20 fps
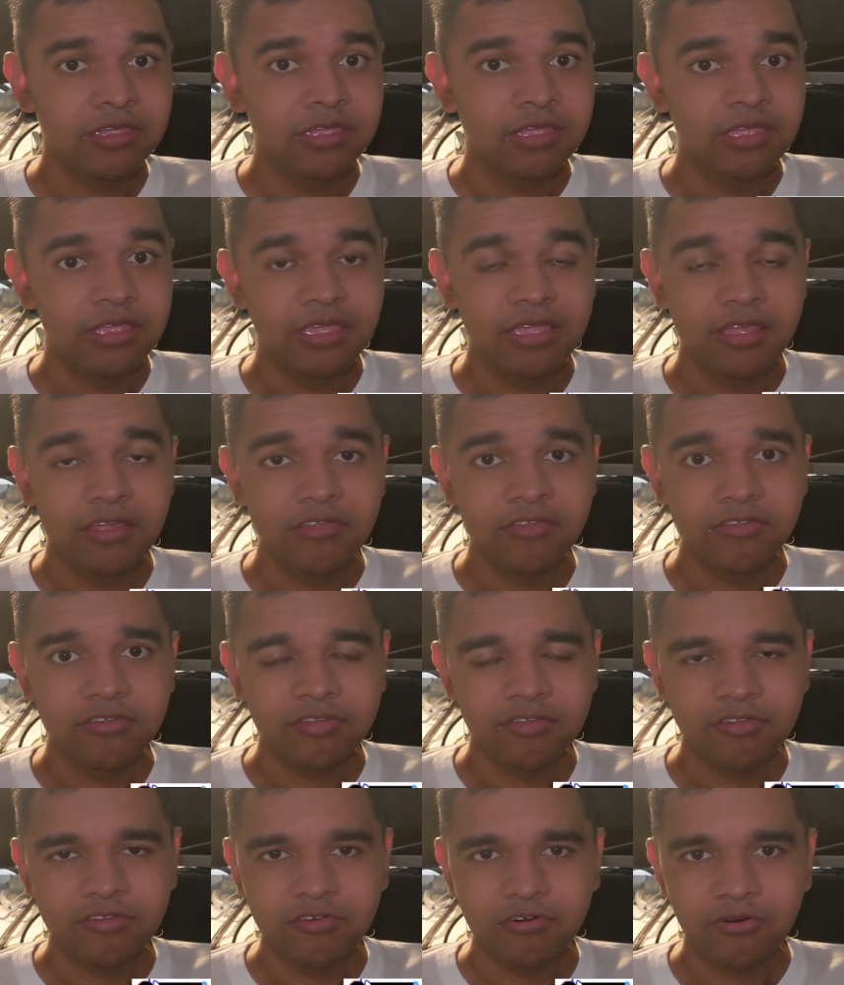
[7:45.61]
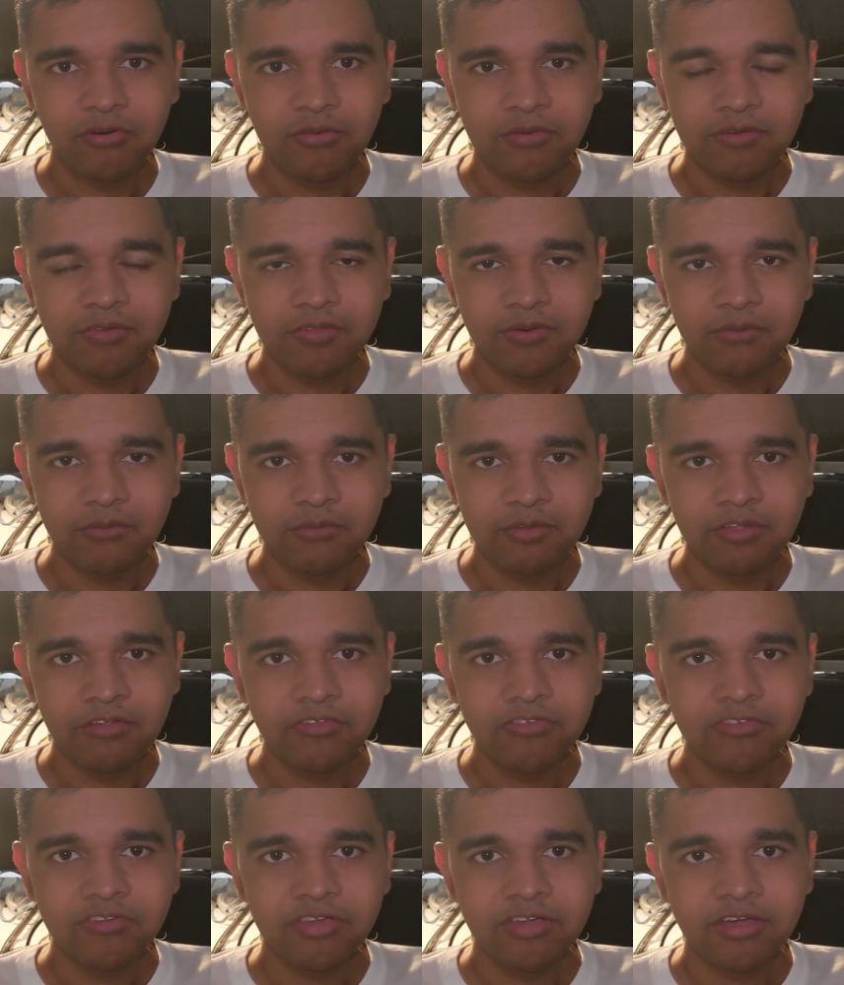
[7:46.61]
is controlling the
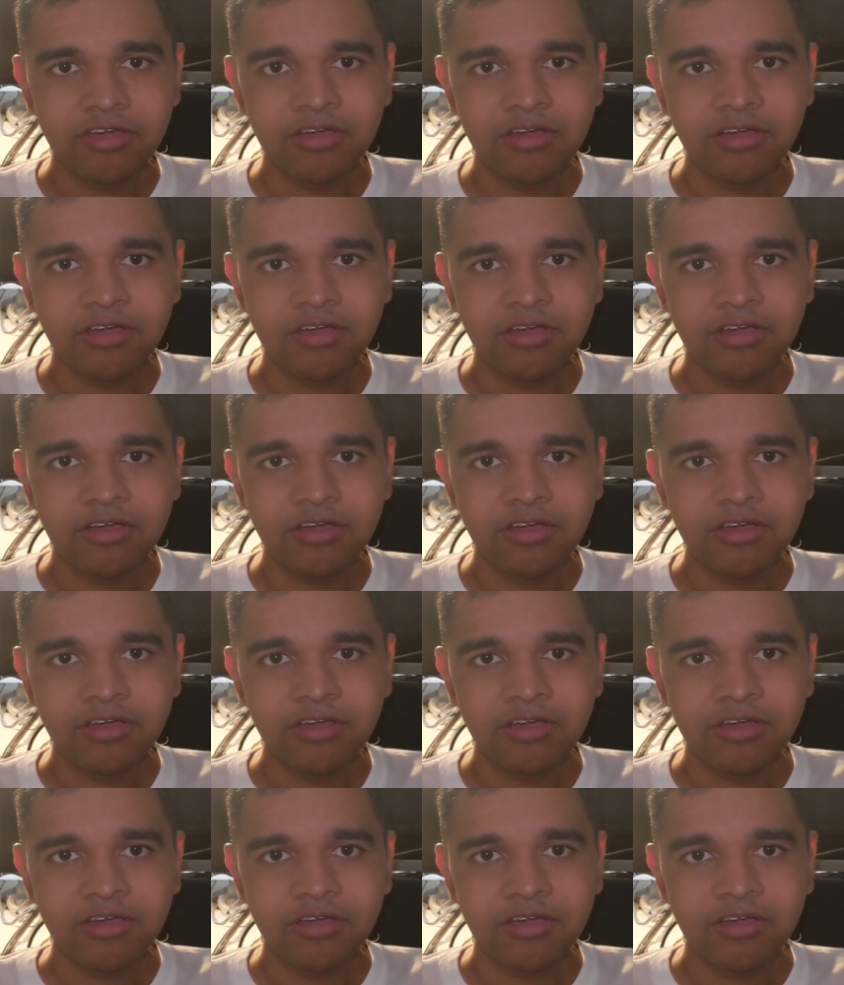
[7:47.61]
wheelchair.